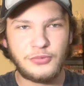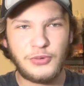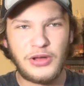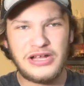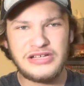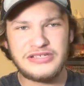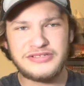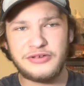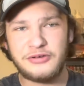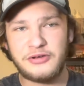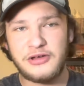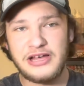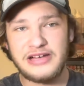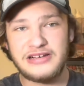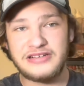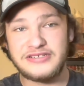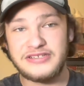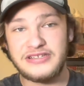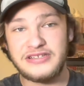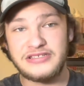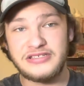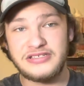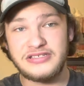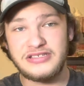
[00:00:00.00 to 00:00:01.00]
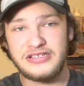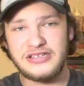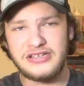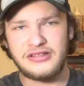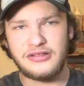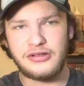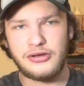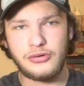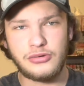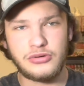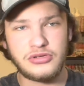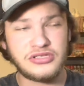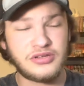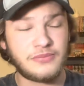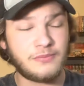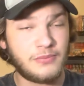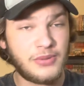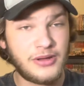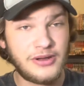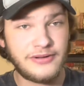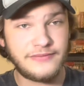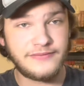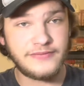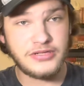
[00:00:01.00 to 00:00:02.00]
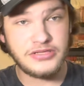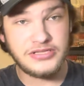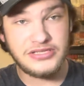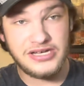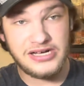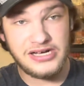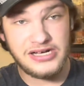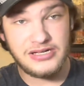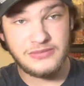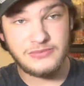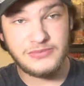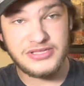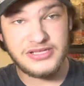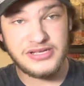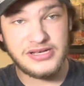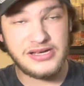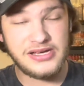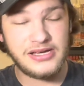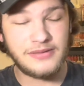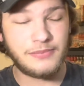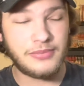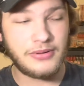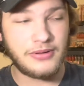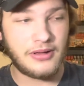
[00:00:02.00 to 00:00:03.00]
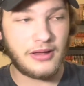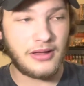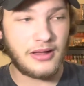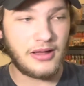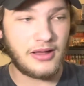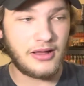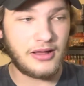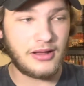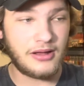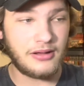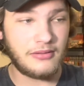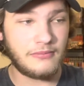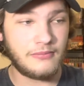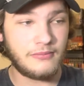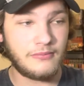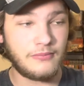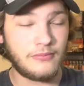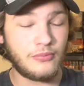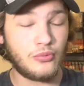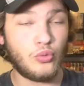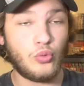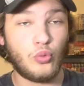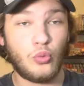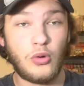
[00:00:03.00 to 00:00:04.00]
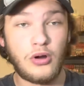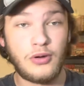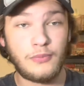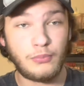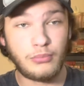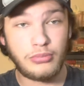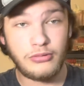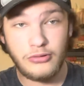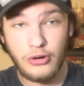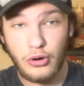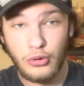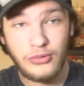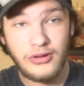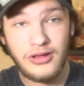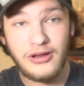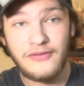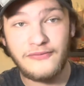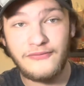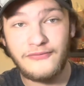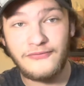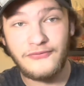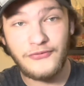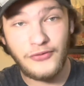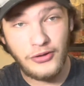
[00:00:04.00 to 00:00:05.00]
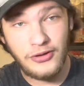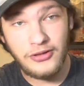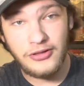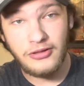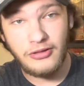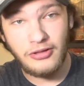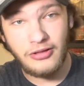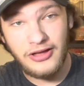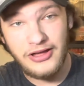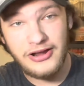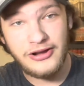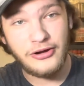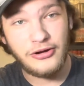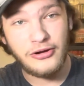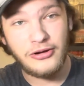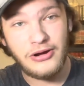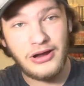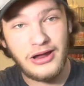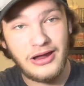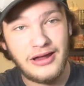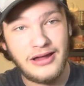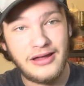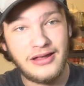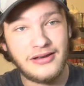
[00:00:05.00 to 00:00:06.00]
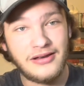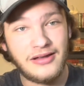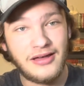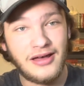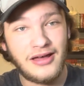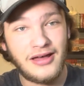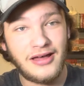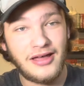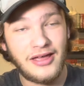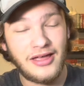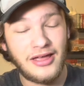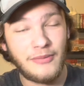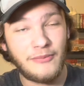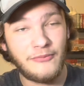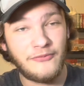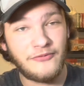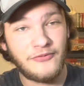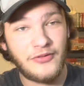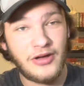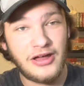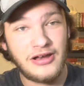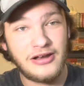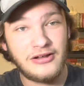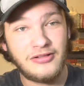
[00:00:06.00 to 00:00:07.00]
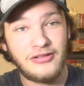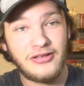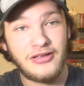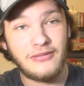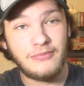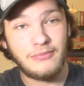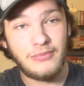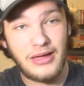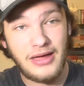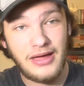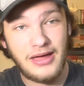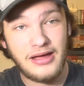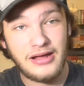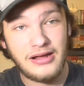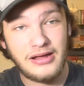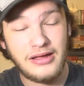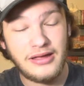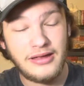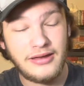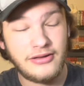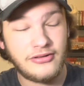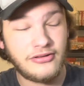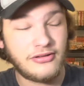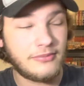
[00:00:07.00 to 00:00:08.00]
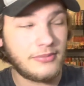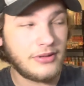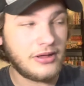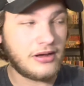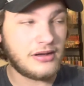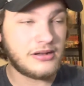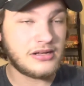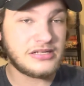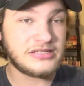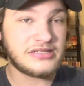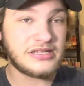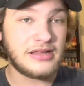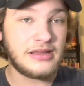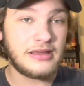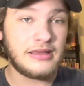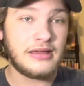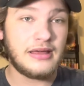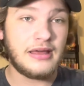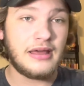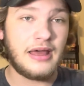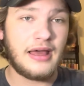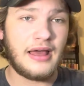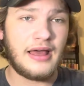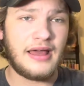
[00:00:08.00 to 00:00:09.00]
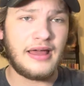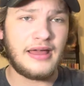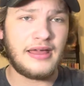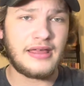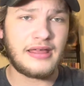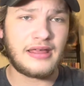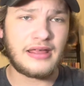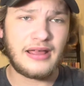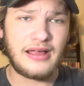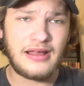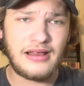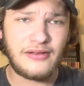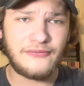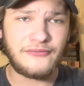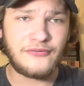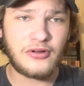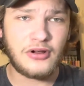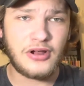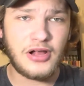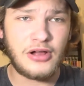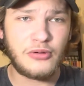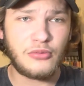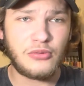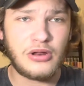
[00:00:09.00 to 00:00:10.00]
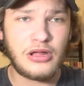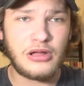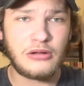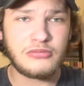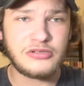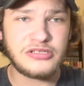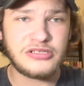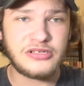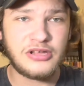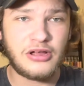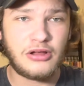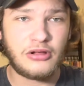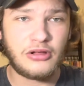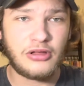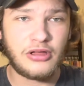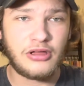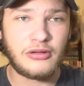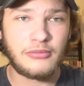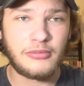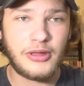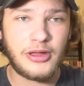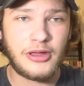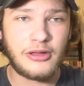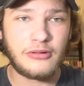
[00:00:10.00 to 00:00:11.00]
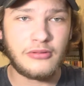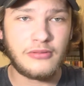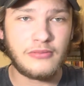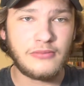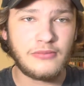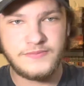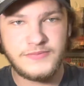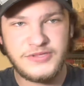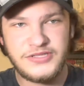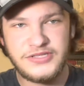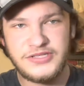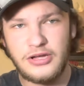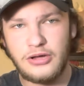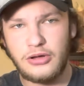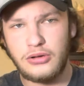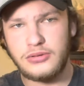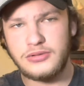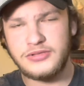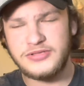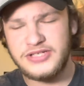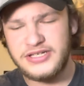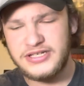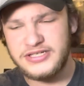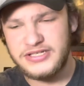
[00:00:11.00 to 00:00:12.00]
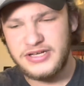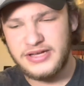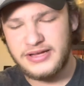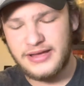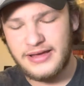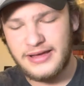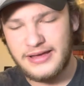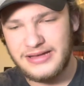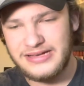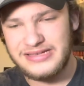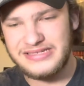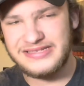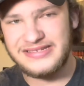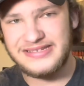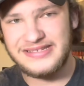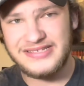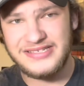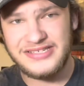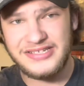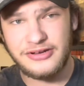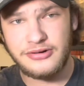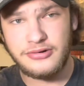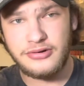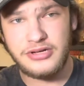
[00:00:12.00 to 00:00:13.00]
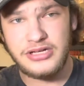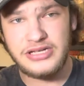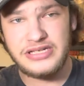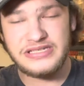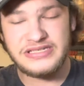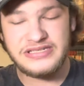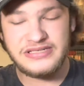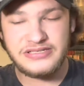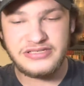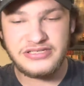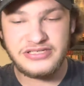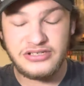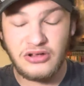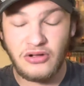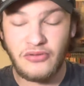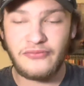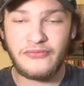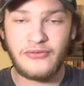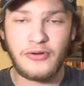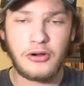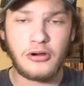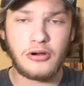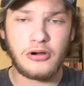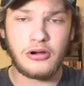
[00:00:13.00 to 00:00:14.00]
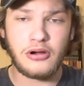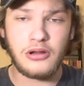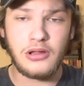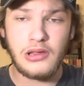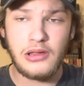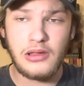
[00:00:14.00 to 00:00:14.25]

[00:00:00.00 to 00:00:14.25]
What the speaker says: as you guys can see, there was a bit of a time skip. One broken foot later, and I am finally back. And to be honest, I kind of forgot what I was talking about. So JJK is a series so far.